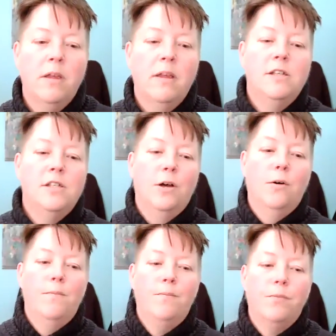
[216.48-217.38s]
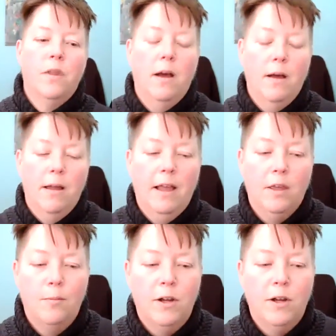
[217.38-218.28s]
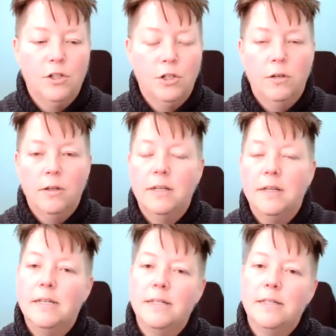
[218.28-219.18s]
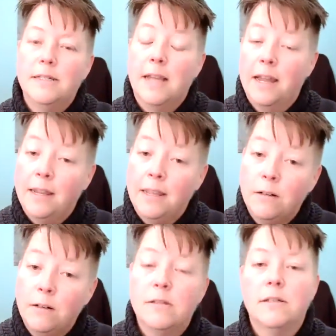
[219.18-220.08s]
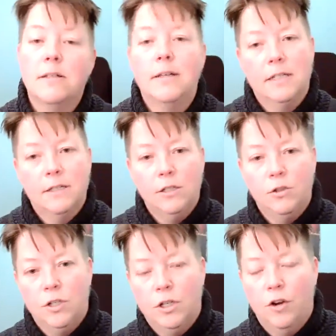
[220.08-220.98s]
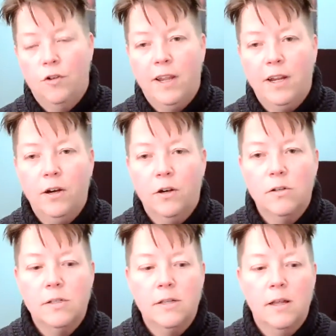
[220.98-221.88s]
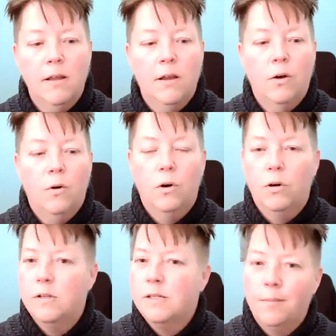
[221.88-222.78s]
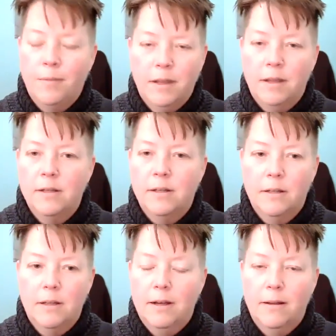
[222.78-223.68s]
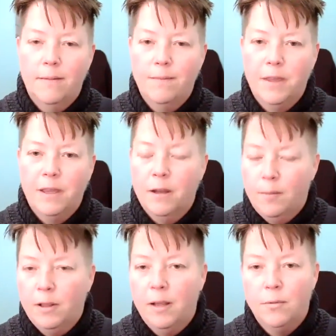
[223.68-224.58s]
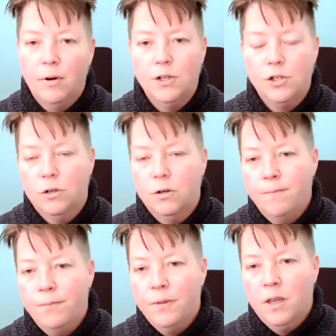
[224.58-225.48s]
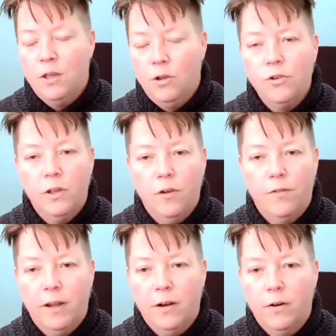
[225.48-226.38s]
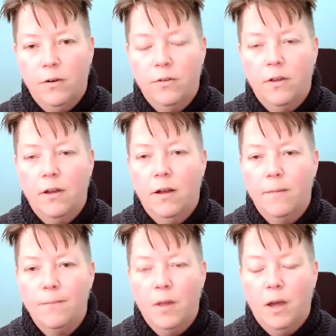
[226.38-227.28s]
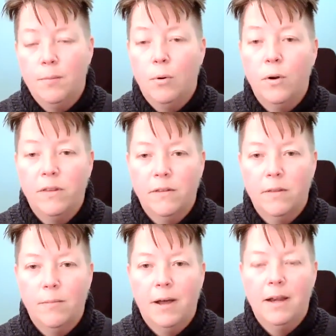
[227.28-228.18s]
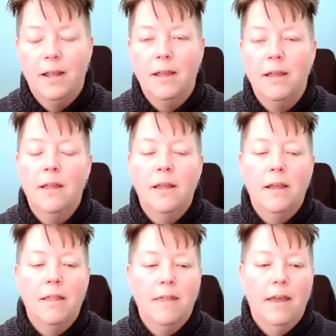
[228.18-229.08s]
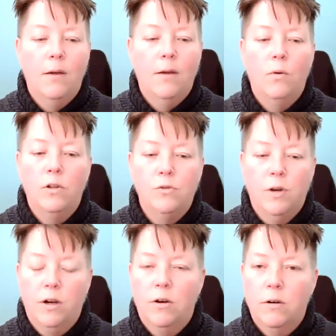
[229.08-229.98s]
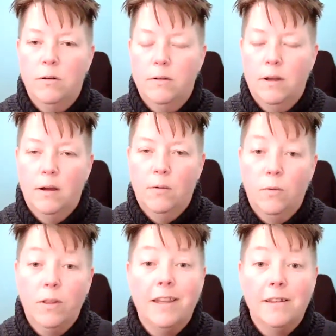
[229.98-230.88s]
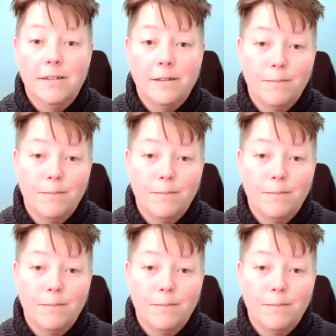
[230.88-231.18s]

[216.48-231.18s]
So acupressure is not needles. It's using your fingers or something that can apply pressure. Usually your fingers on points in the body that will trigger release.